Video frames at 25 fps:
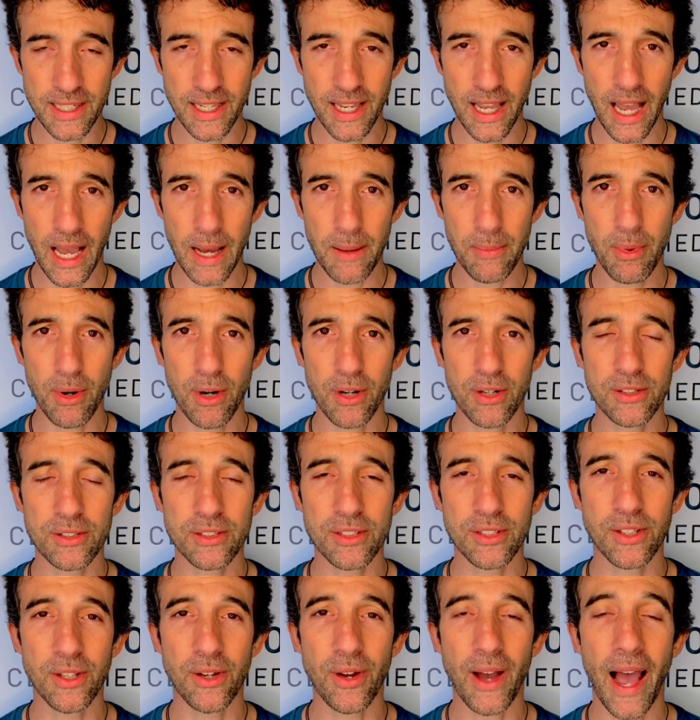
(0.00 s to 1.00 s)

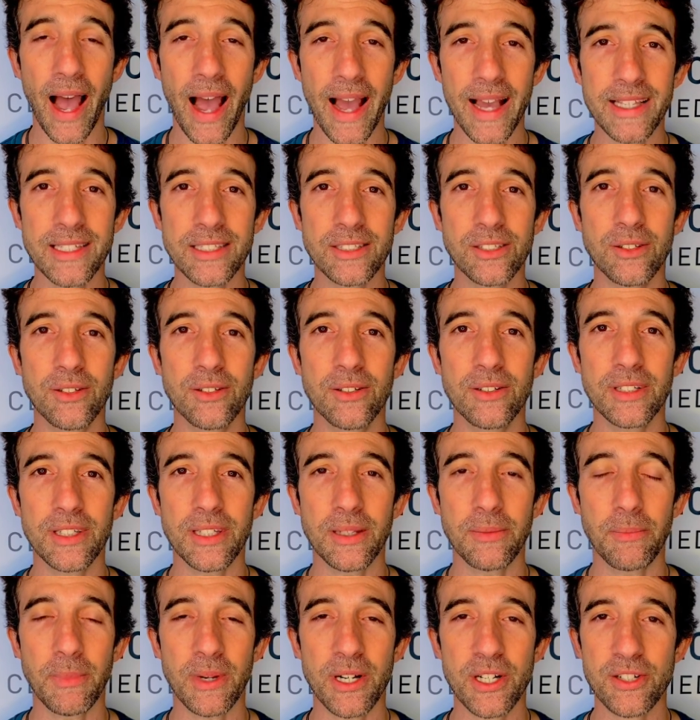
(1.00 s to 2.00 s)
about the ice cold
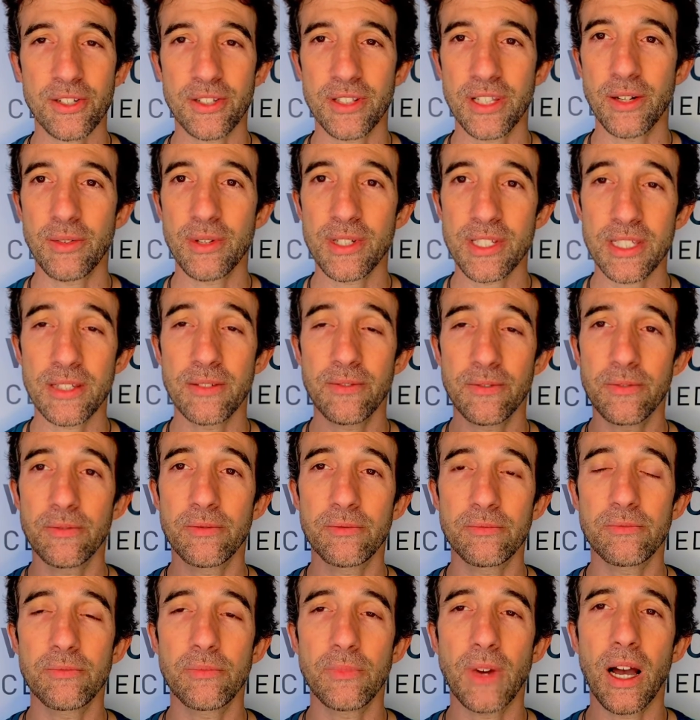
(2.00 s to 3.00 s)
immersion,
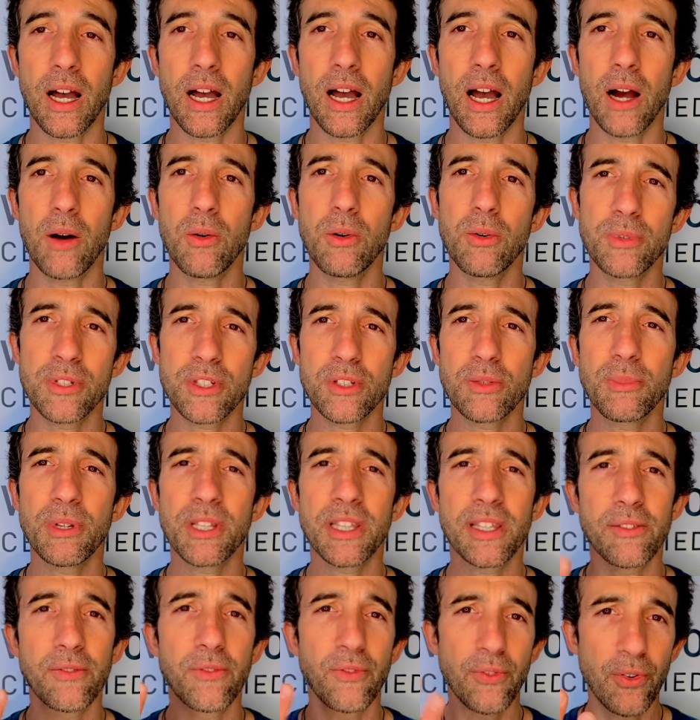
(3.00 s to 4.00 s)
I will resume
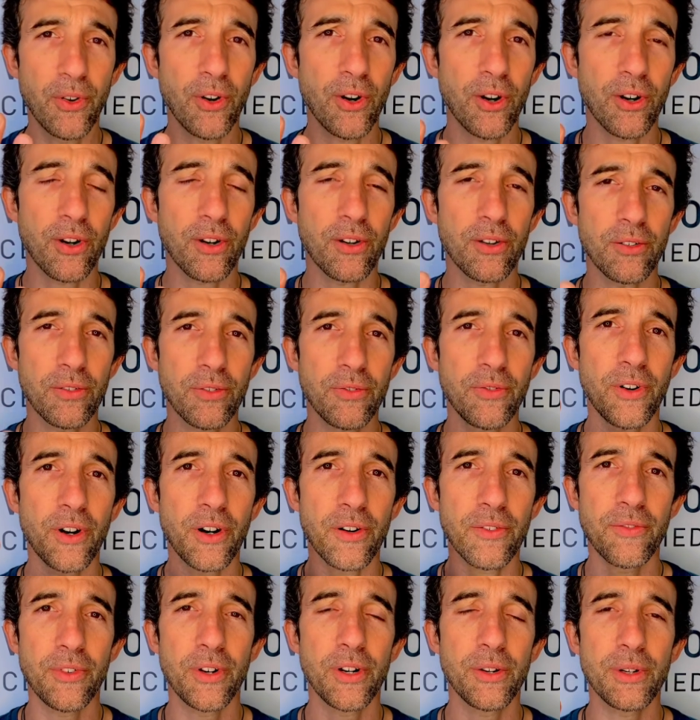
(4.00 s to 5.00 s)
it four
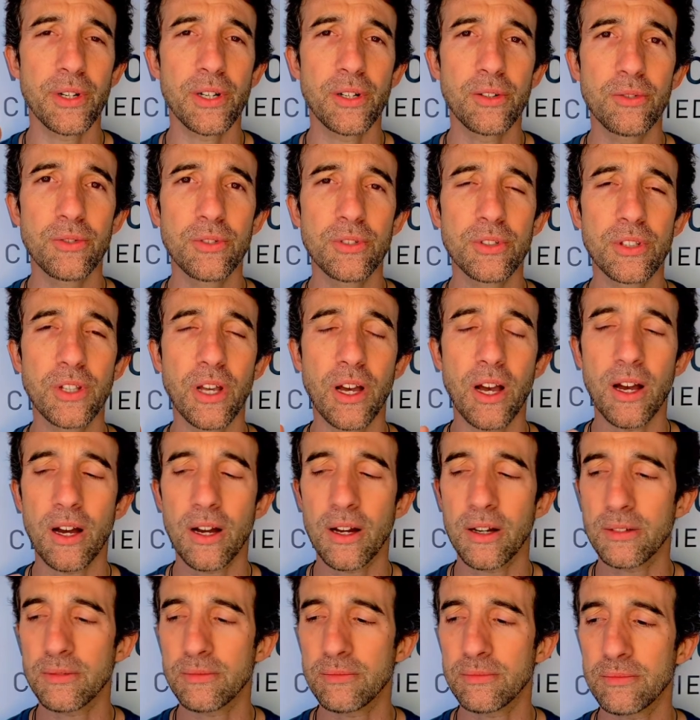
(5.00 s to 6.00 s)
very good
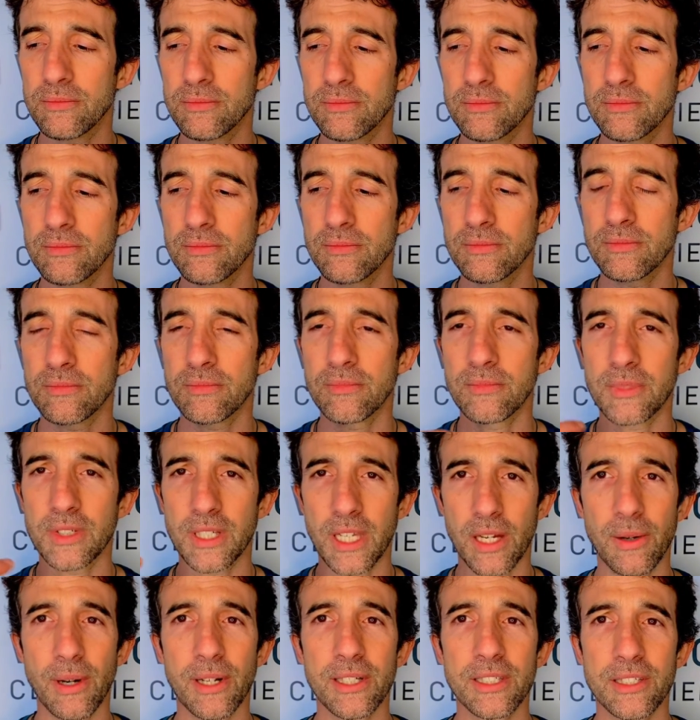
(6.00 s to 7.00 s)

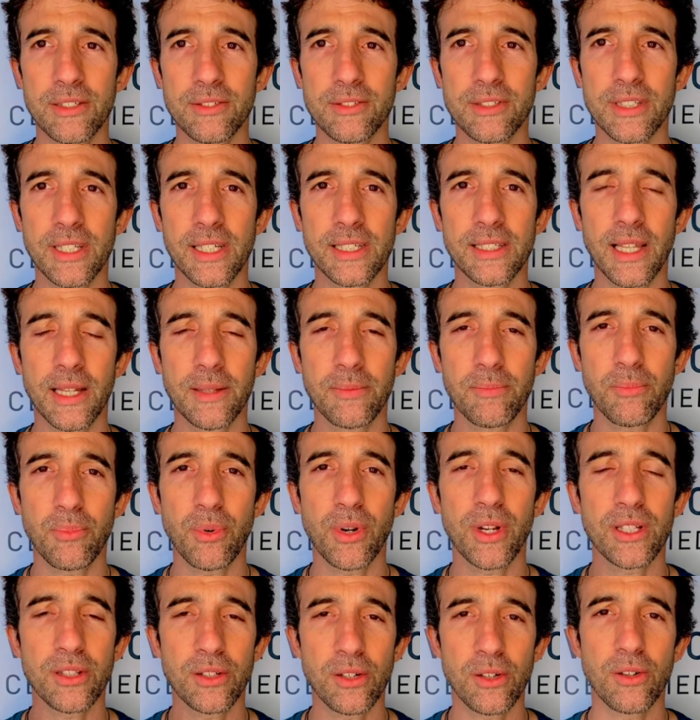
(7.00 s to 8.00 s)
characteristics that
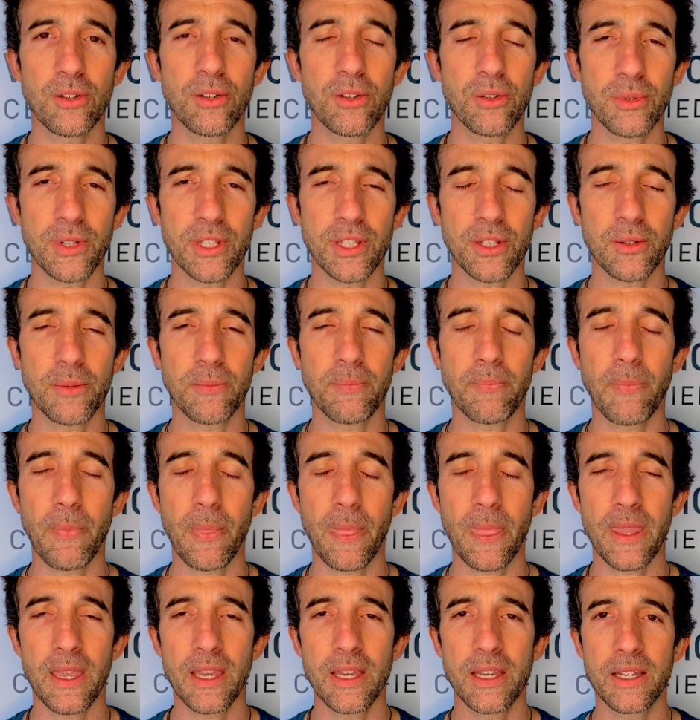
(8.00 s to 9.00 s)
bring the cold with you.
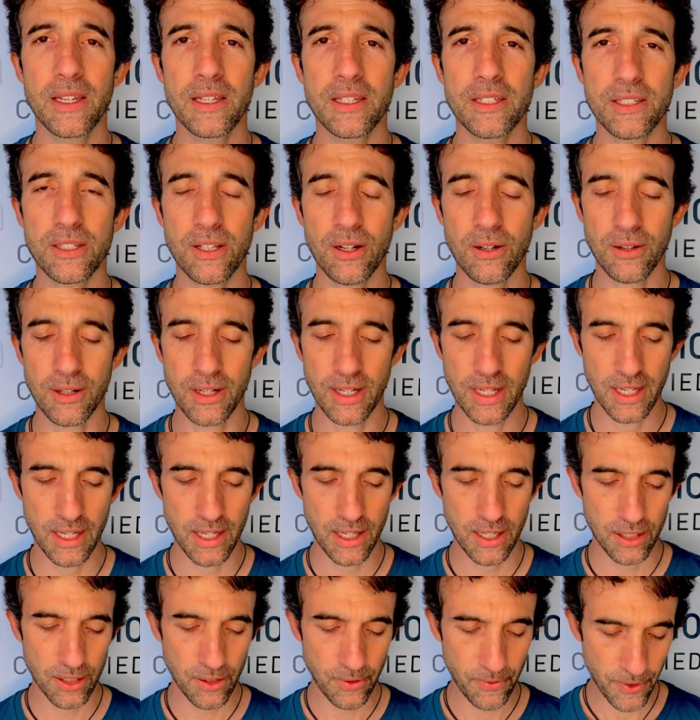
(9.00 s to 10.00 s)
So
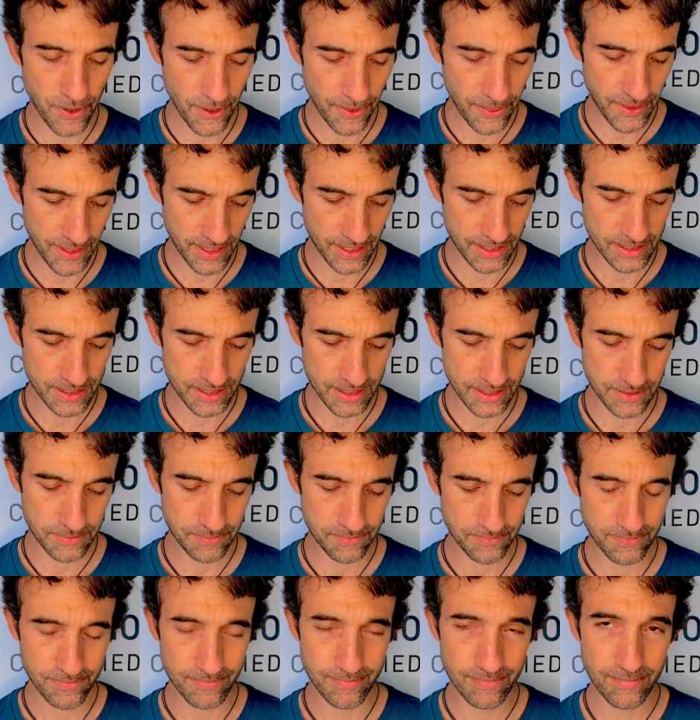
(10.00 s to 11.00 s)
the first things
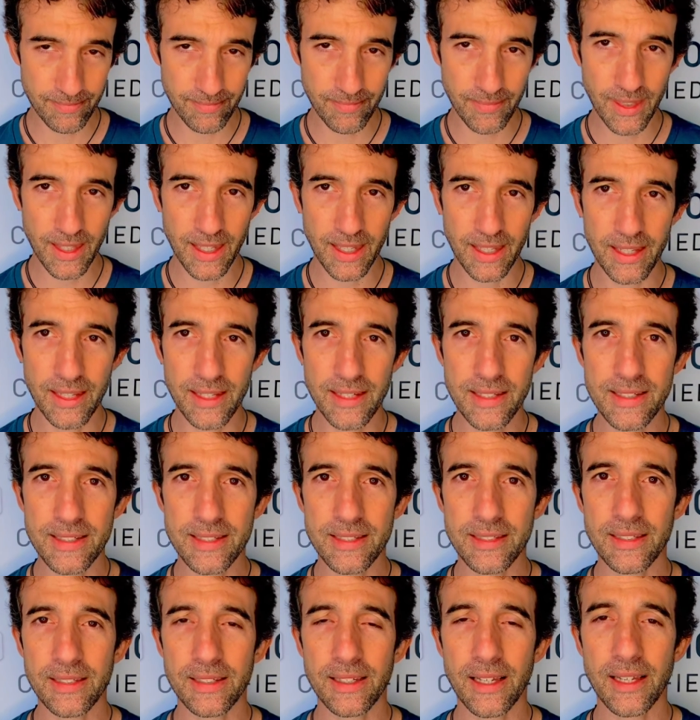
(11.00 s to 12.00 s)

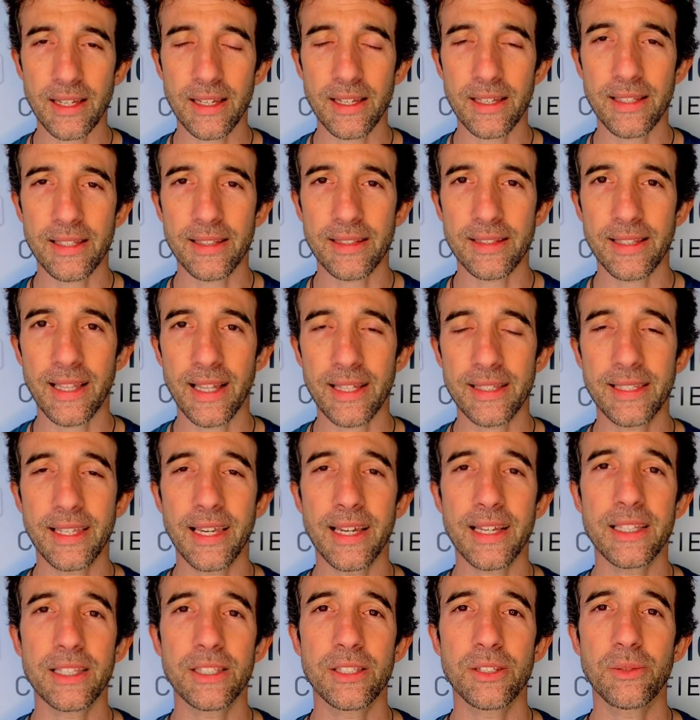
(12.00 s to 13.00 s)
is that
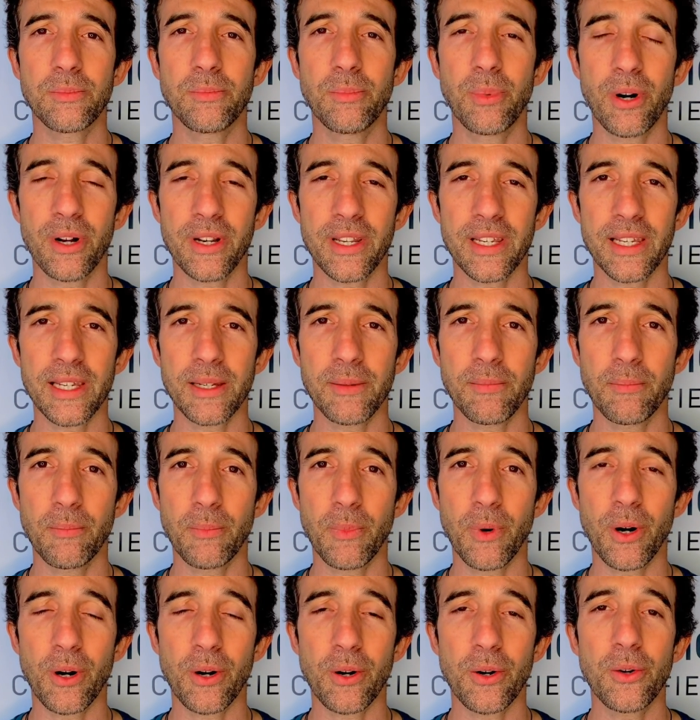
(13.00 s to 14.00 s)
get your body
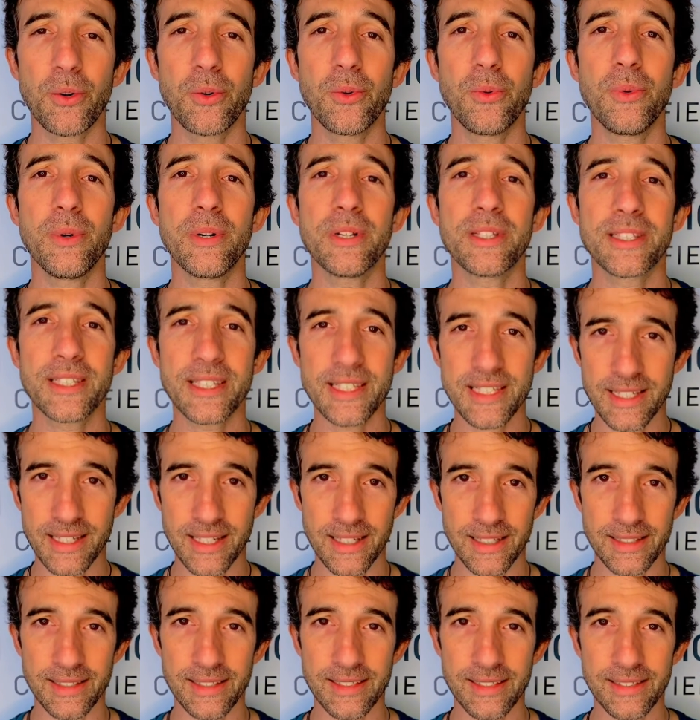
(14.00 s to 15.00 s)
more
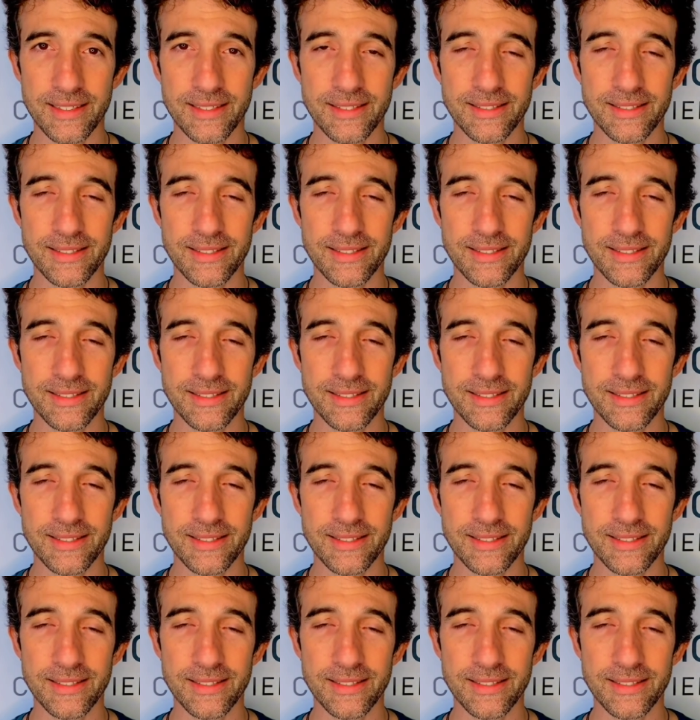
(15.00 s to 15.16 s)
resistant